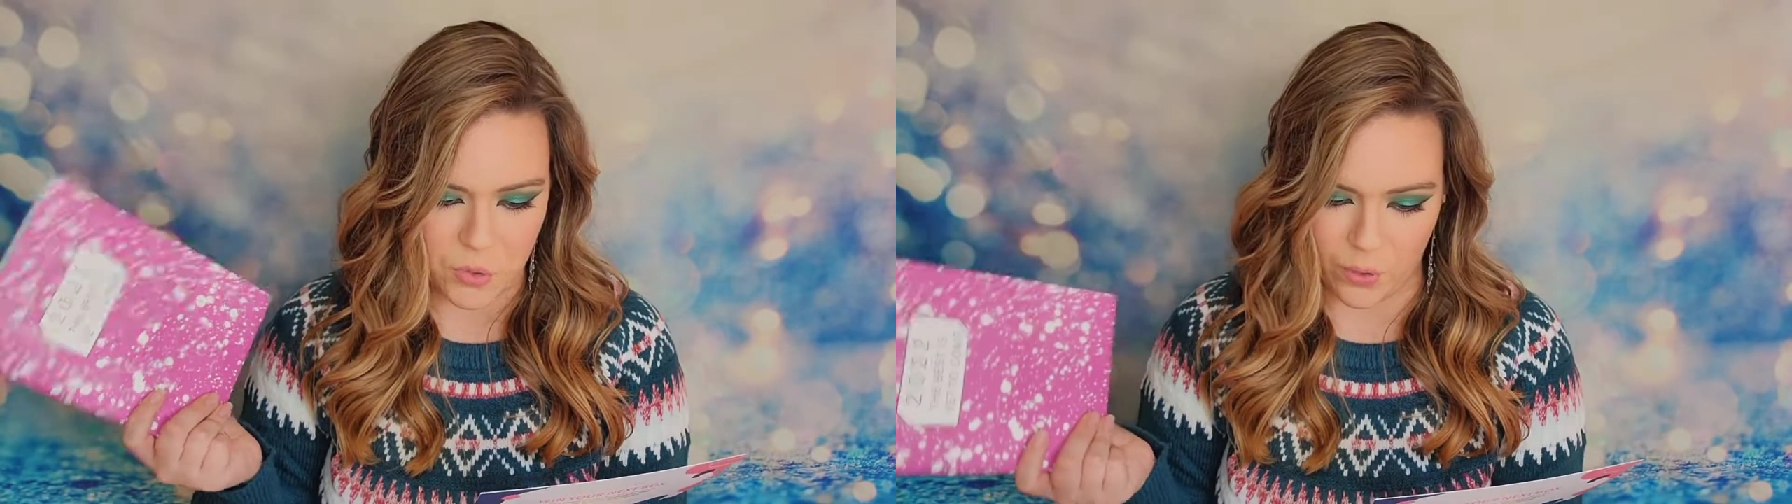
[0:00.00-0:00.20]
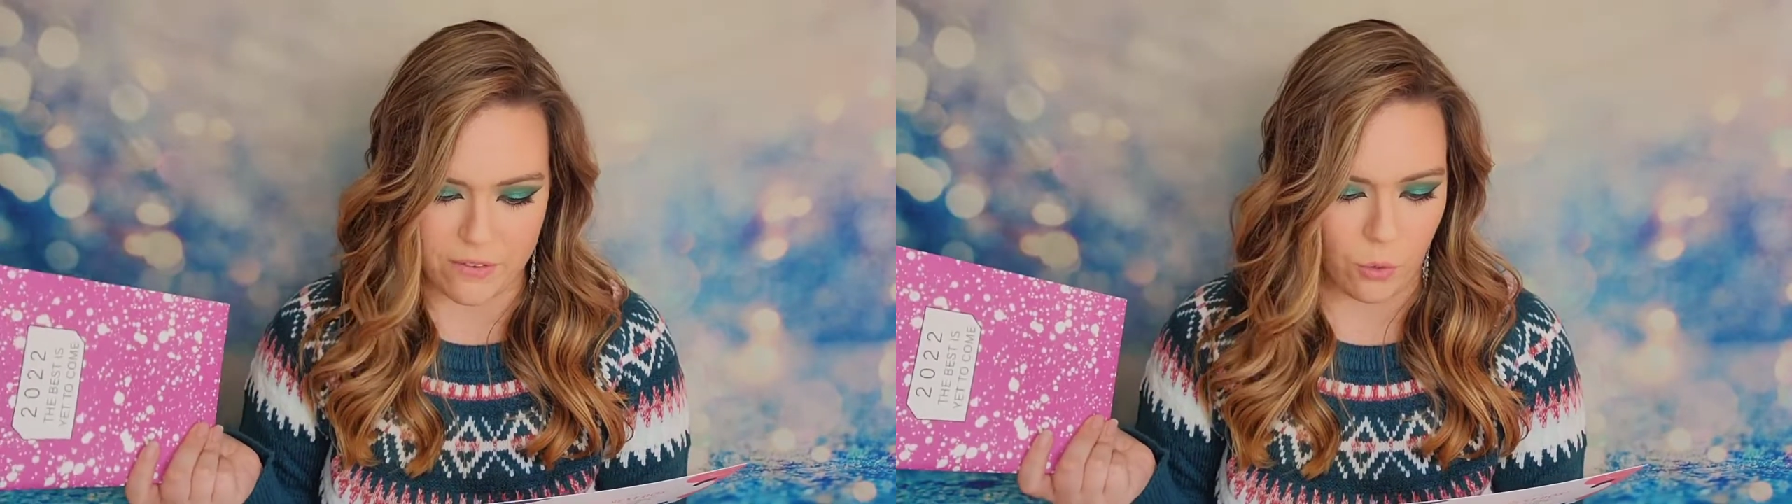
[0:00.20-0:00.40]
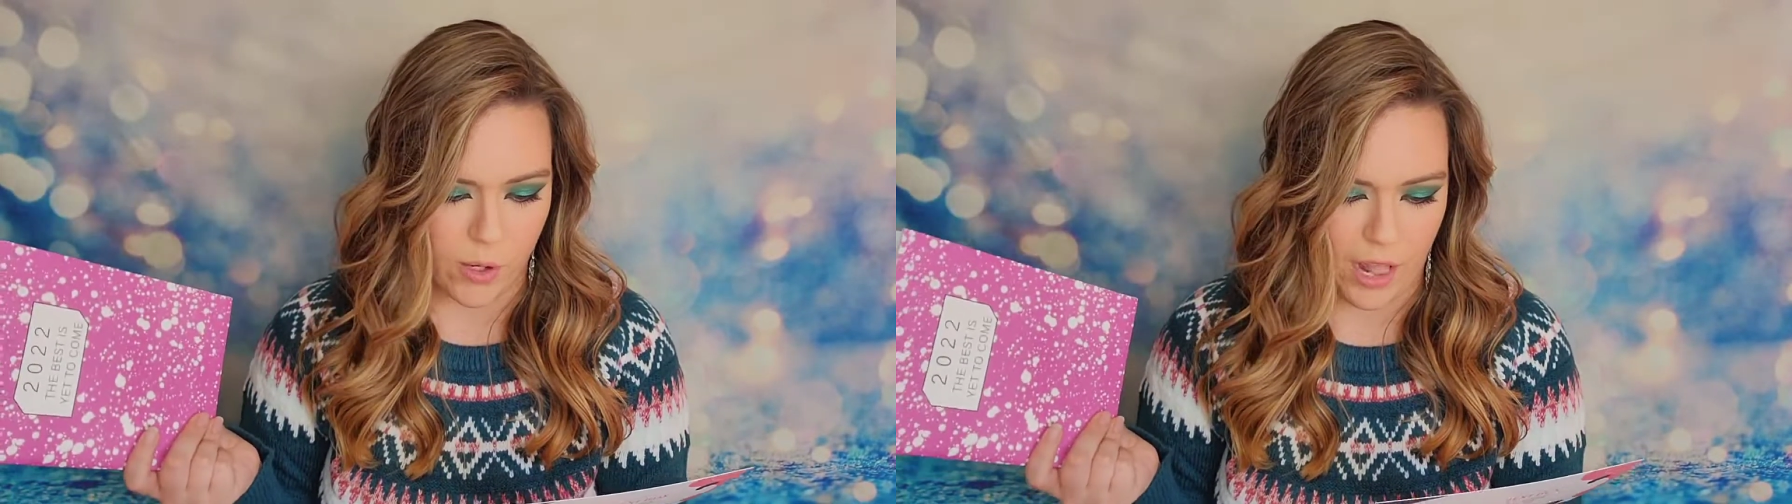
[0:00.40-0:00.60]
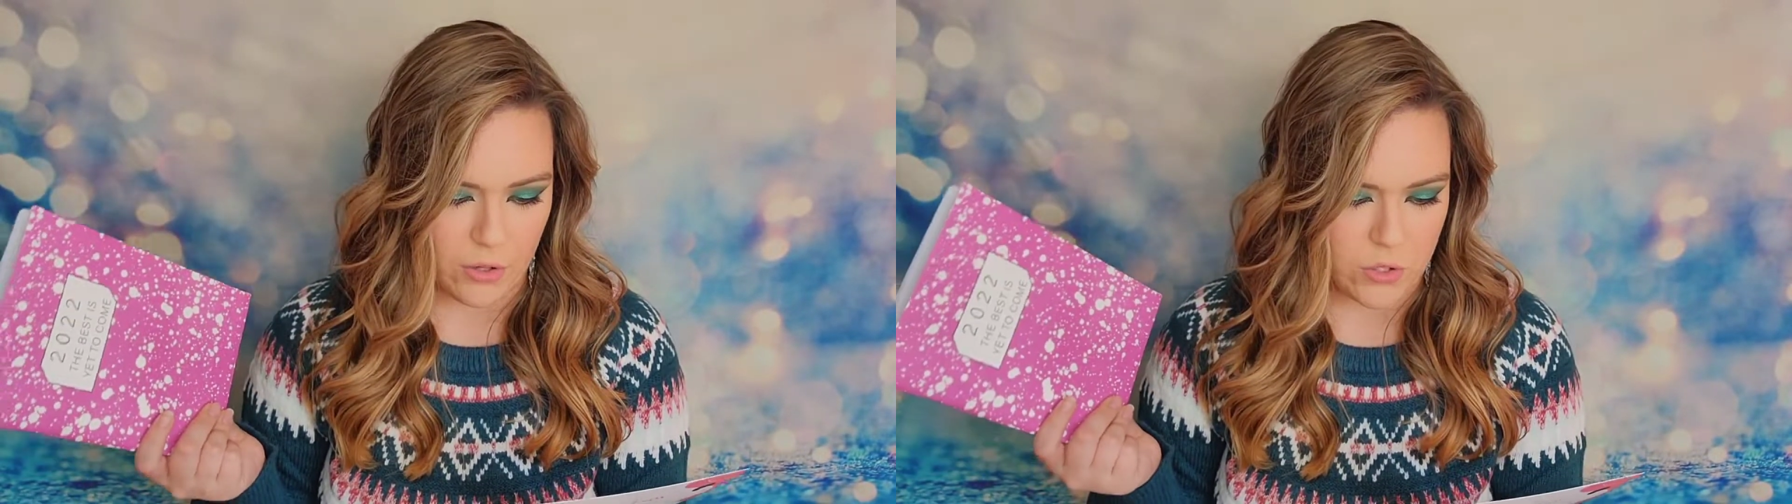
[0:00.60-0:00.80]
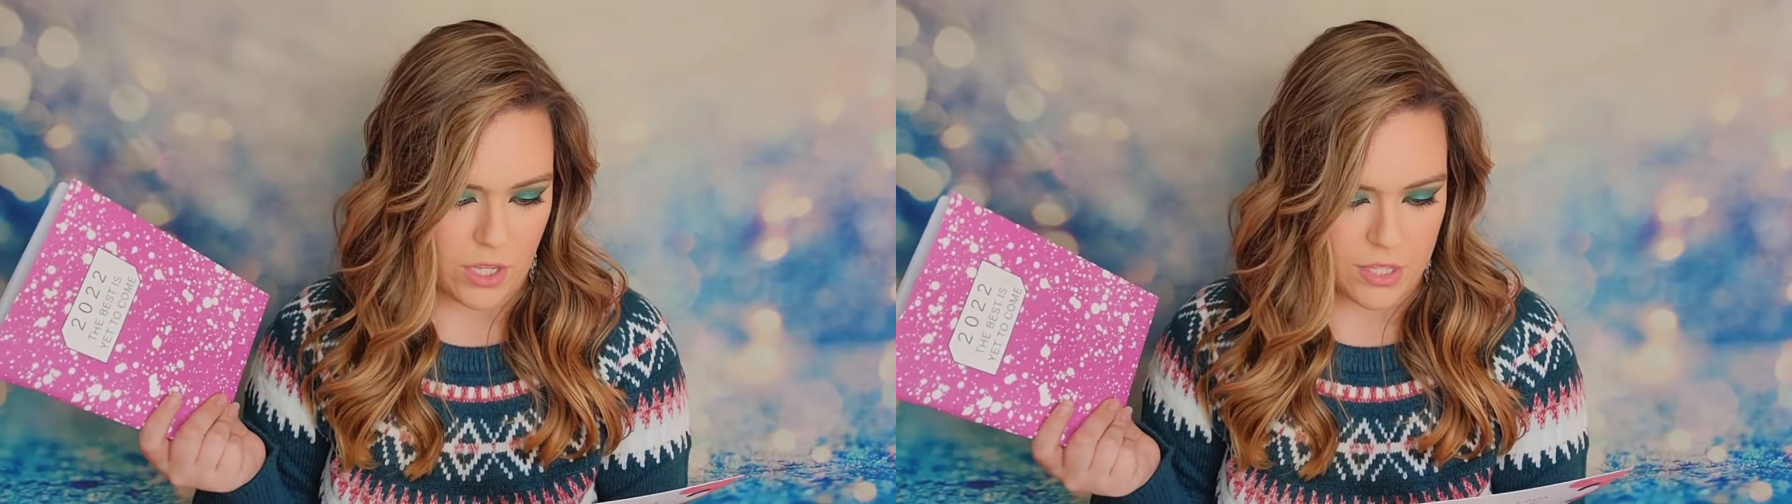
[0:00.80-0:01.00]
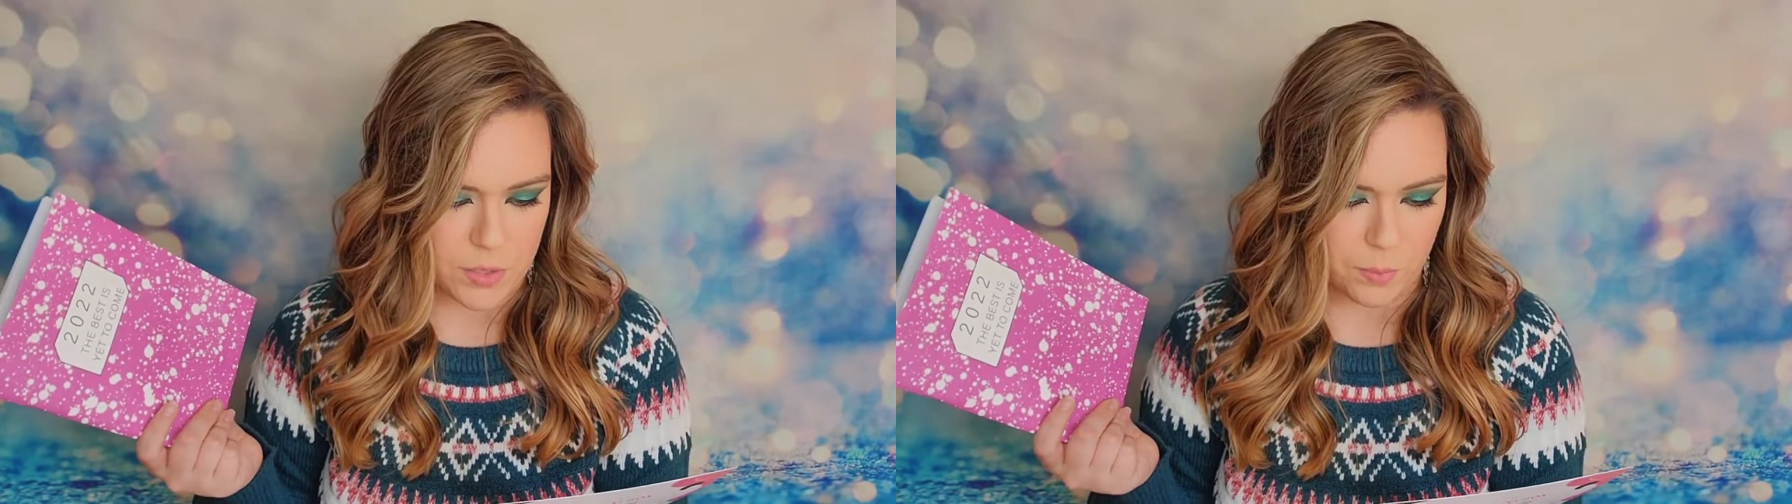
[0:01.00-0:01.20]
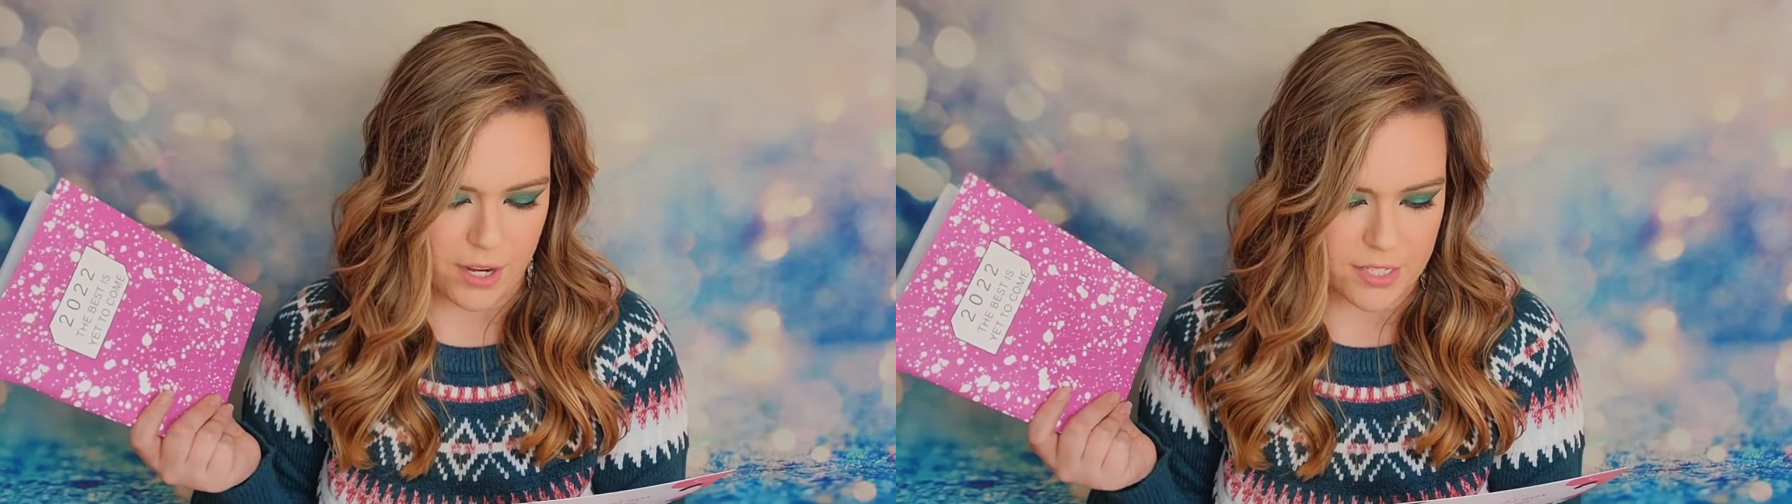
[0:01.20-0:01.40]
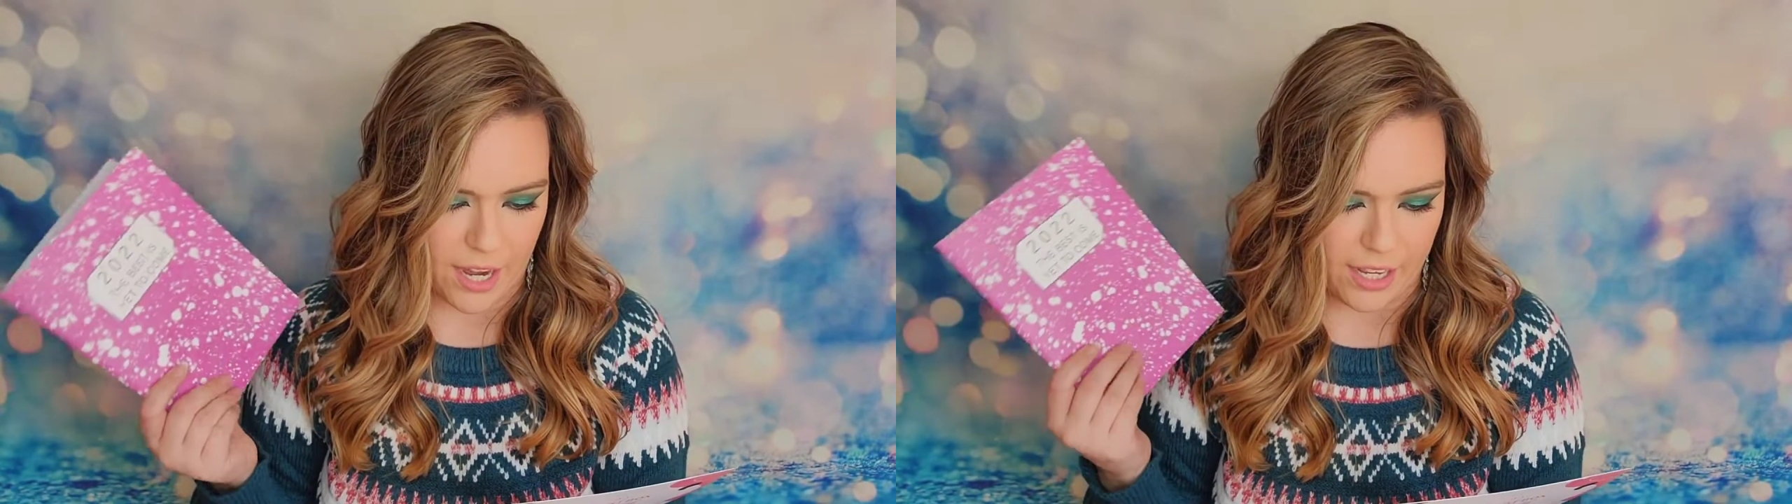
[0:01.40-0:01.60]
$24 on this
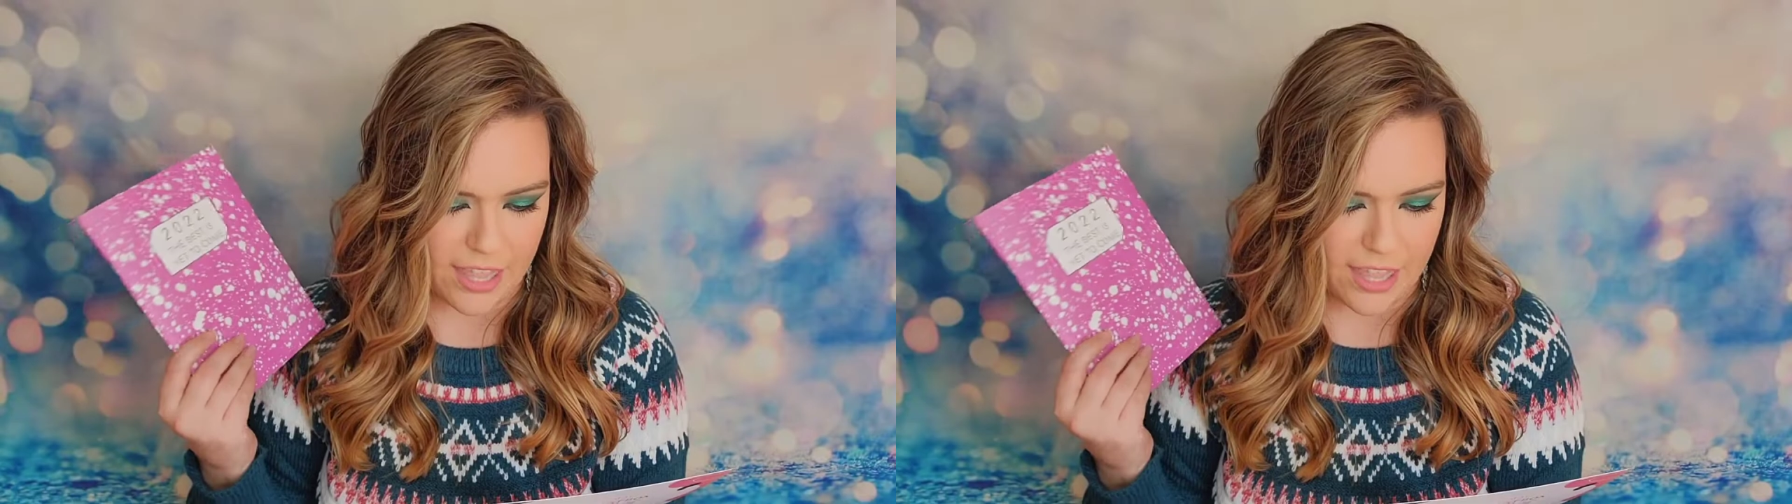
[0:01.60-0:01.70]
price tag.